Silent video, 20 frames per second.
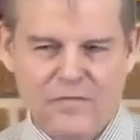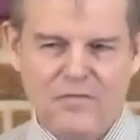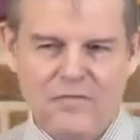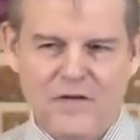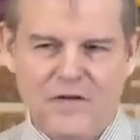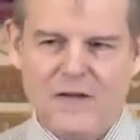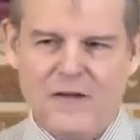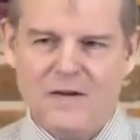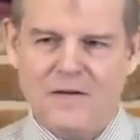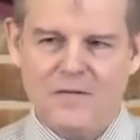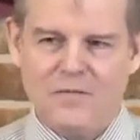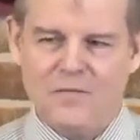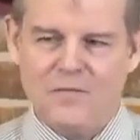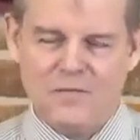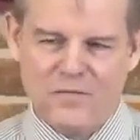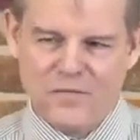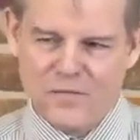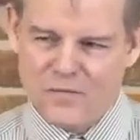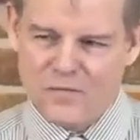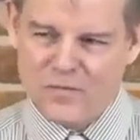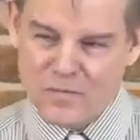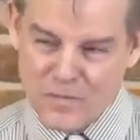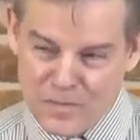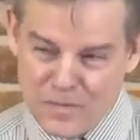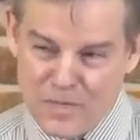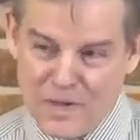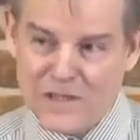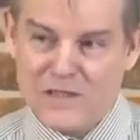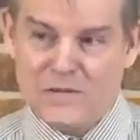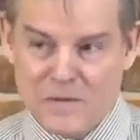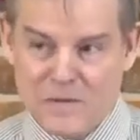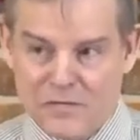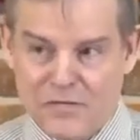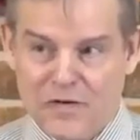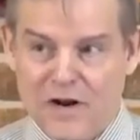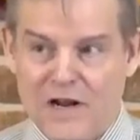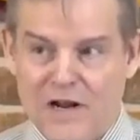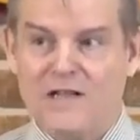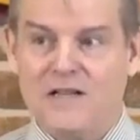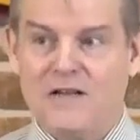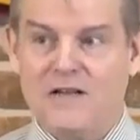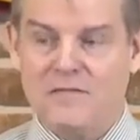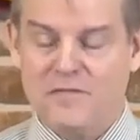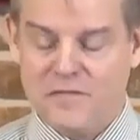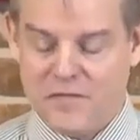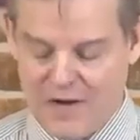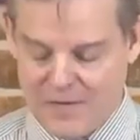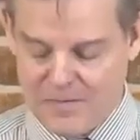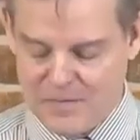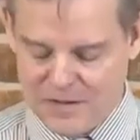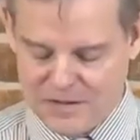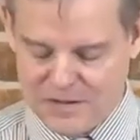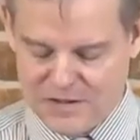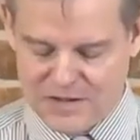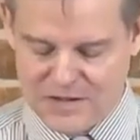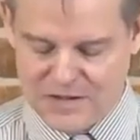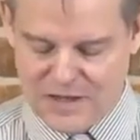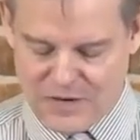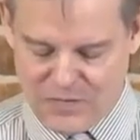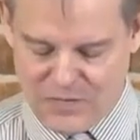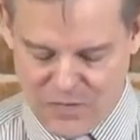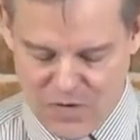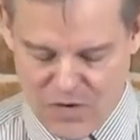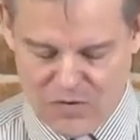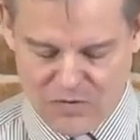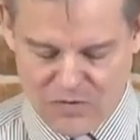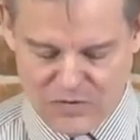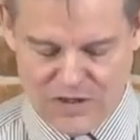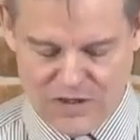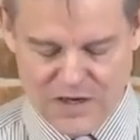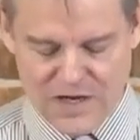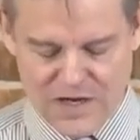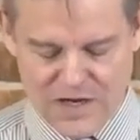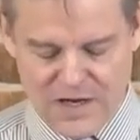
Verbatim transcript: Benjamin Franklin famously wrote